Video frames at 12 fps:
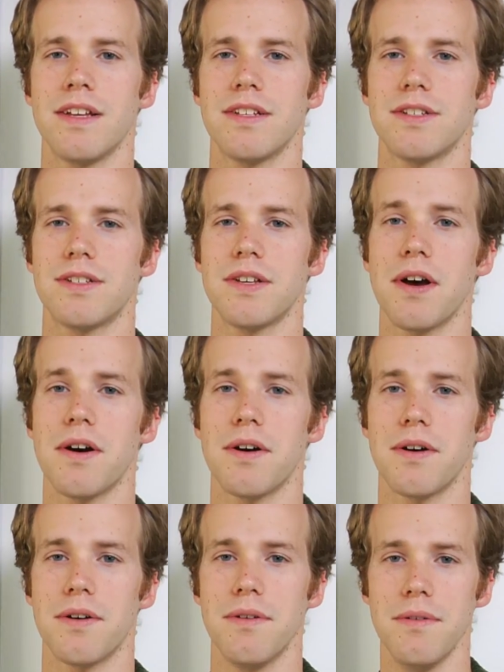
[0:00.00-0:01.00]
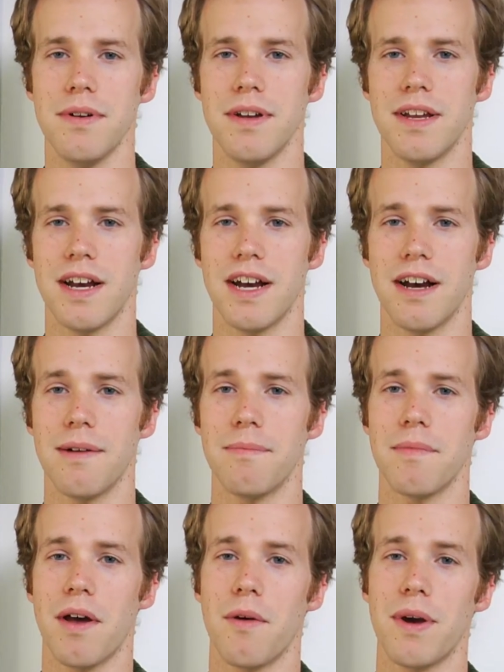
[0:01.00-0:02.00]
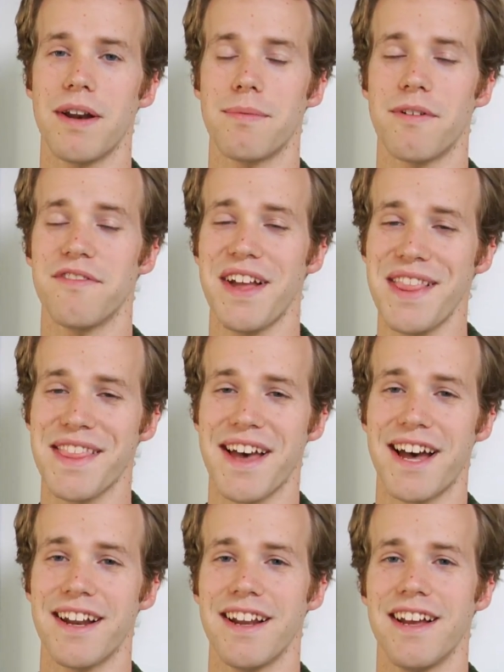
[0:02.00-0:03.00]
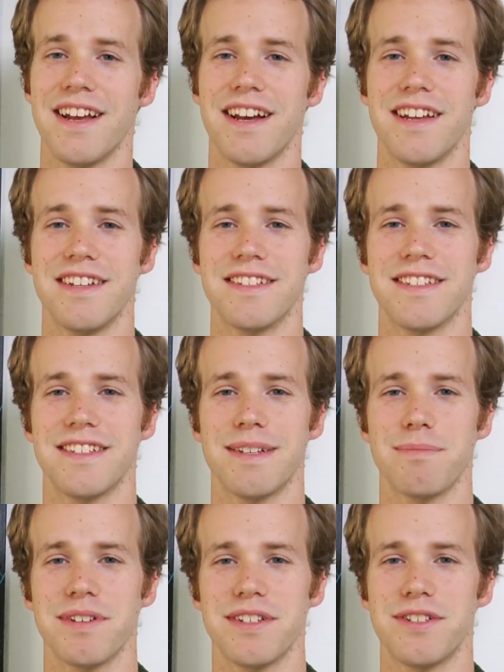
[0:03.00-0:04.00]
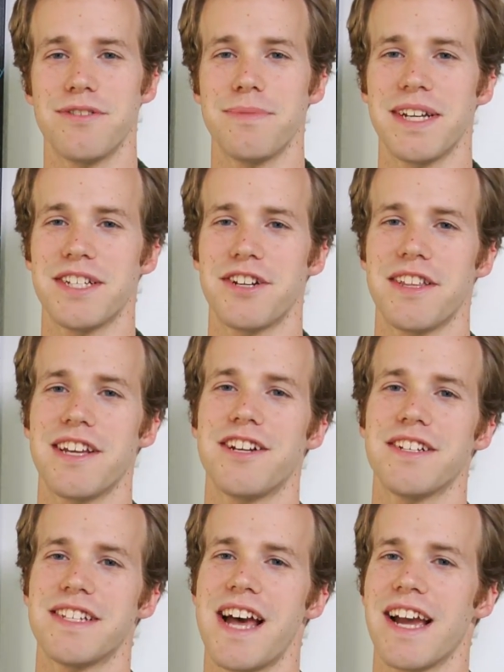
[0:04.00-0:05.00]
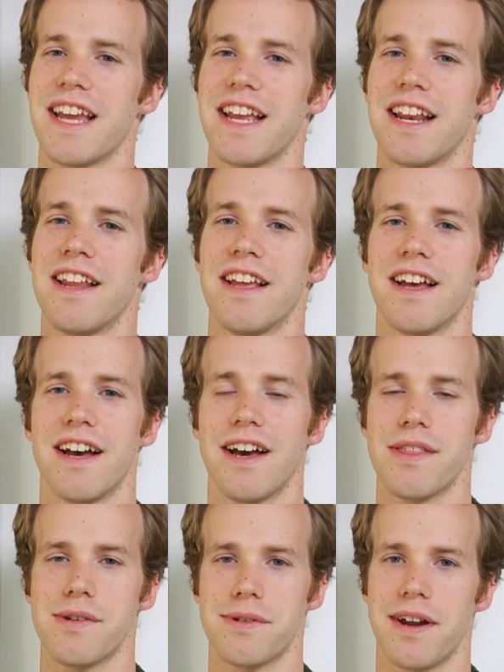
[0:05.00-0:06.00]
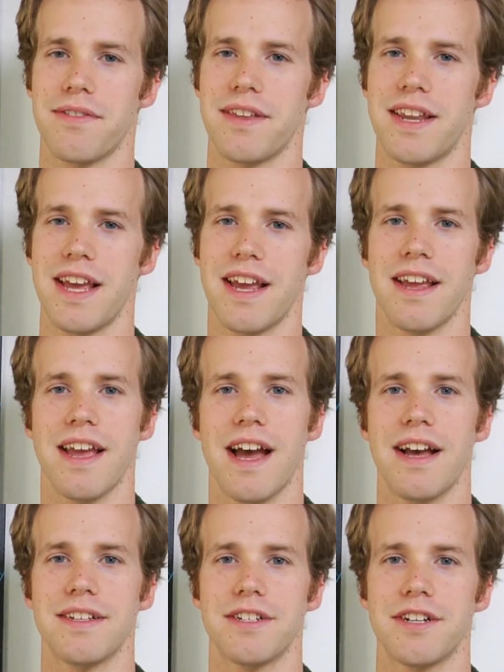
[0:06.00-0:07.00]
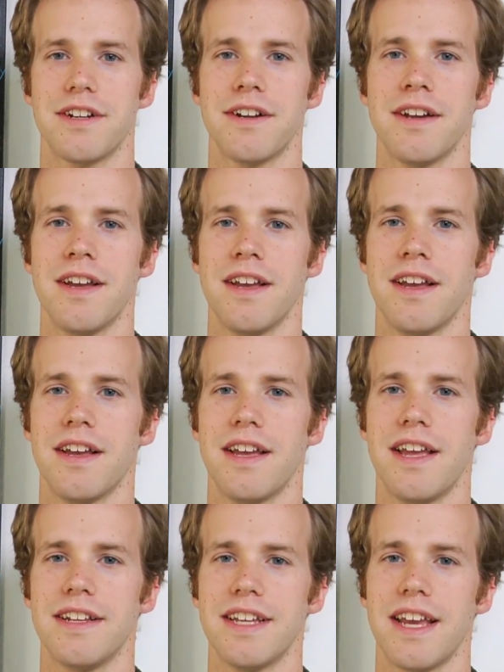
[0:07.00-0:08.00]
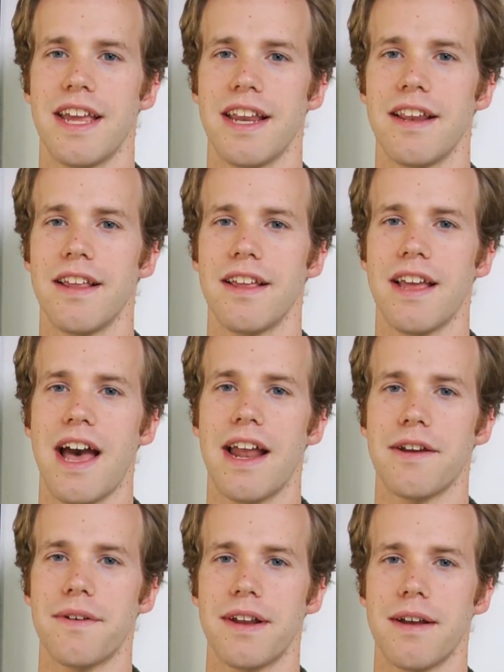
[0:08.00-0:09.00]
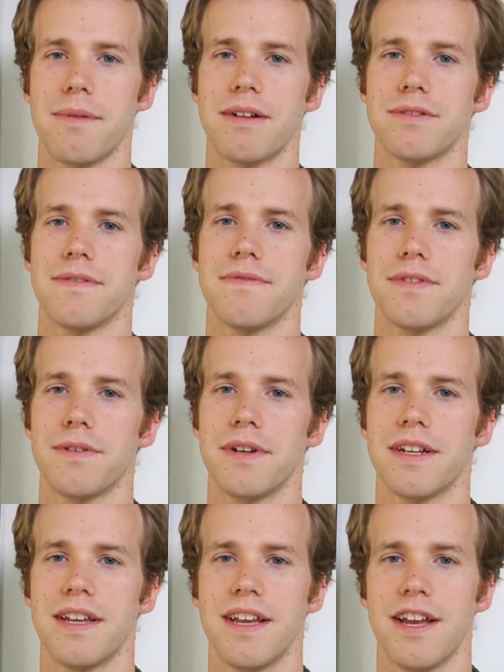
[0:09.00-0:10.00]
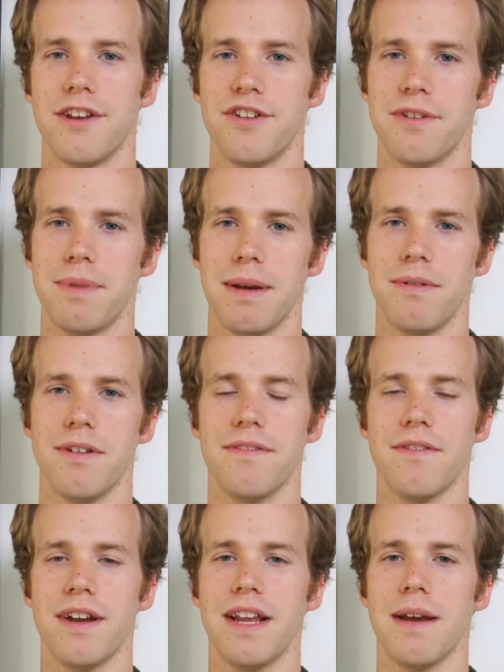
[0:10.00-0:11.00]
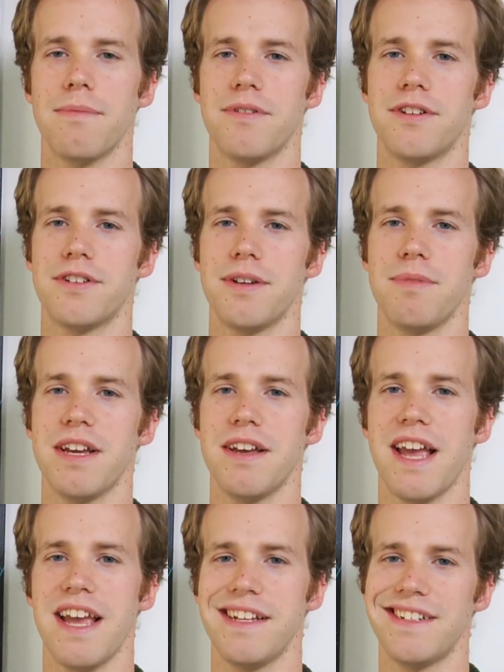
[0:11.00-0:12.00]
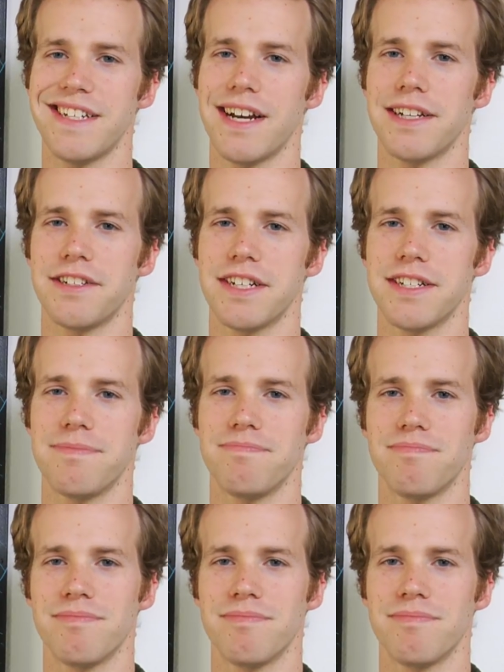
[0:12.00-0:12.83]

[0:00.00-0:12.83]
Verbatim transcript: So um, a way to prevent that is simply to make sure that you're snacking uh, throughout the day as you're intaking adequate amounts of fluid, and you should be able to avoid hyponatremia and dehydration.